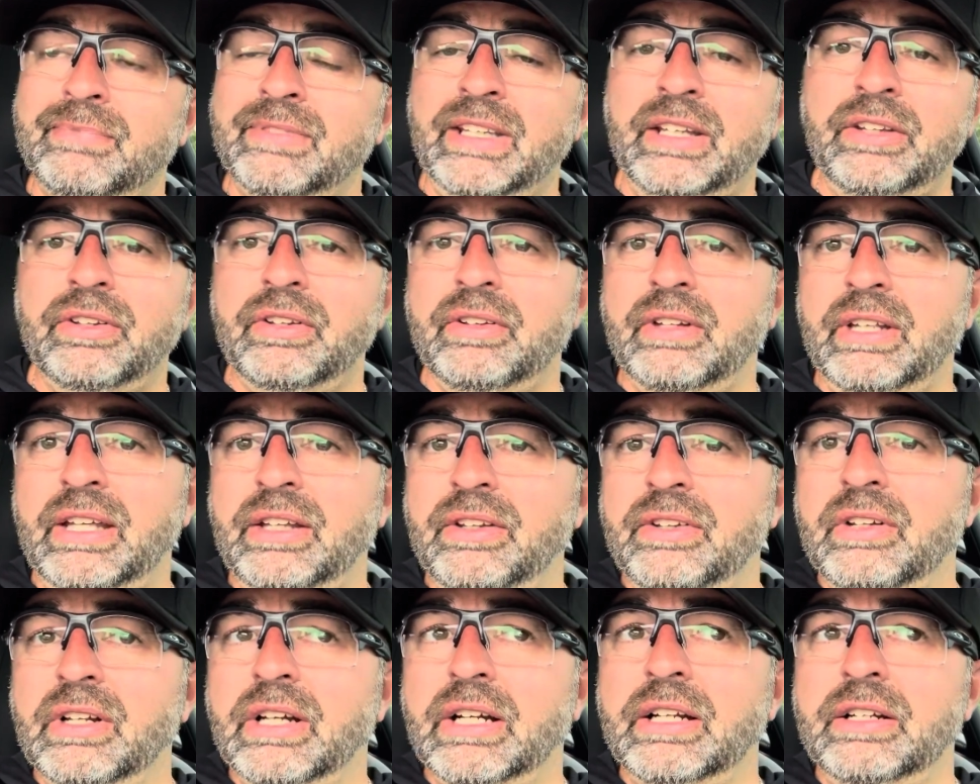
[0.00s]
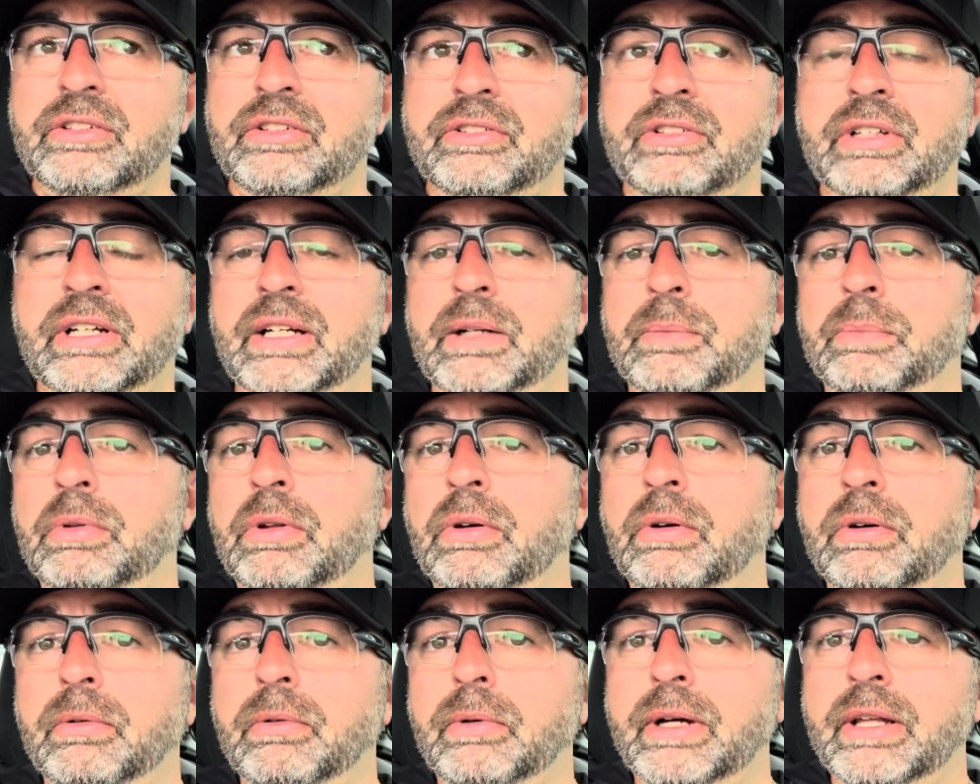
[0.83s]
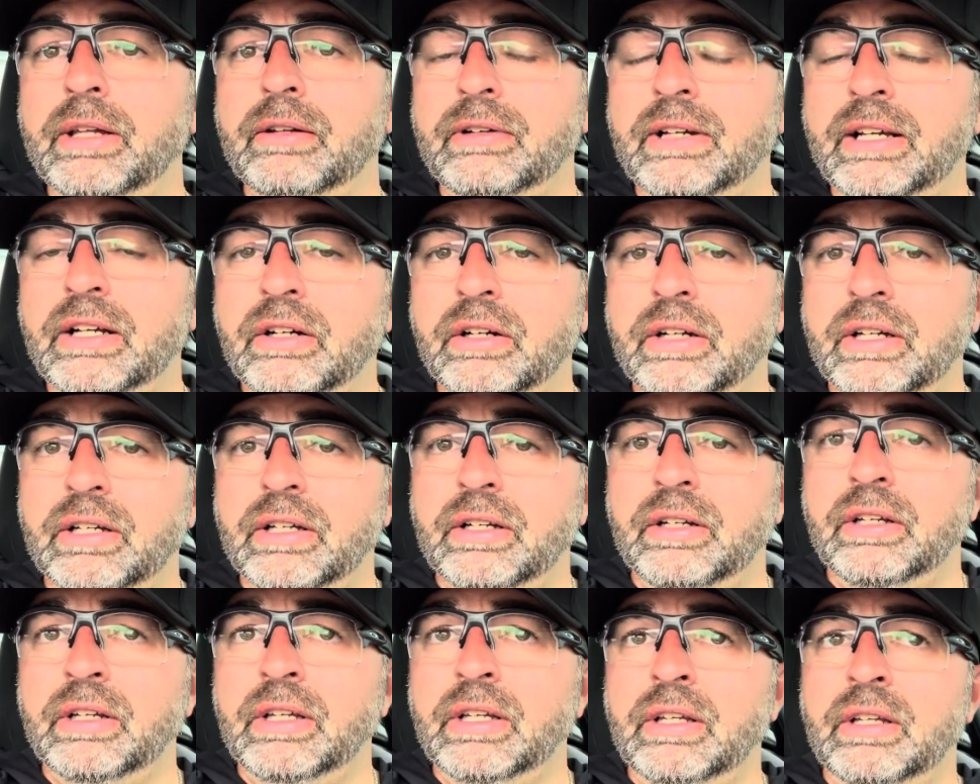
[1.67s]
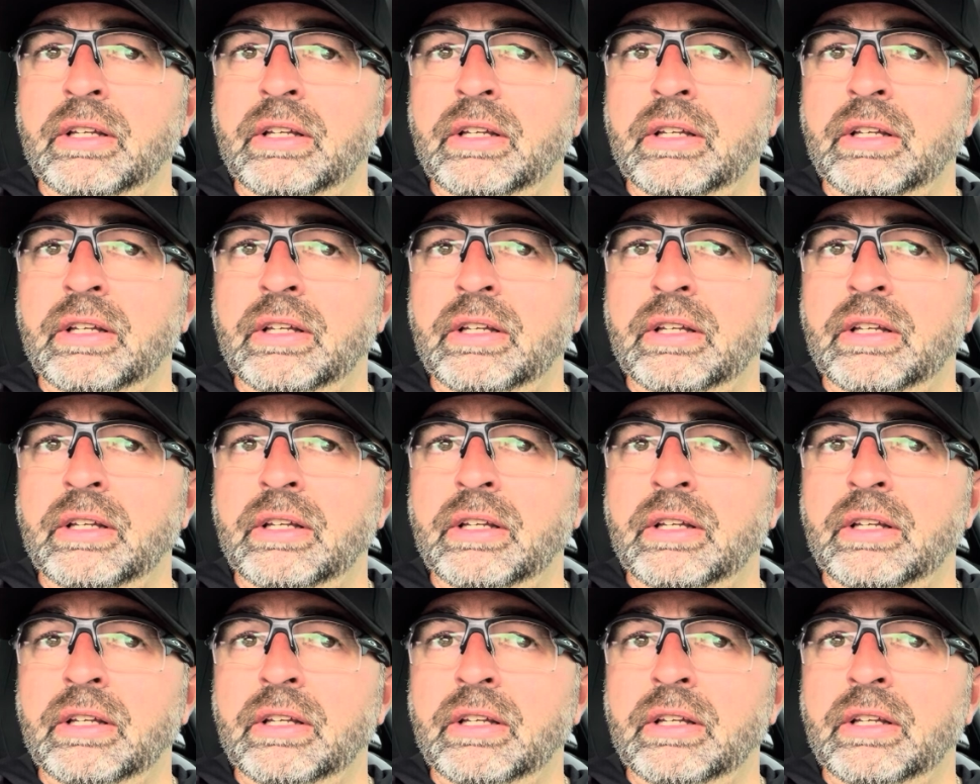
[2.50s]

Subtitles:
He's not trying to blow away the radar gun.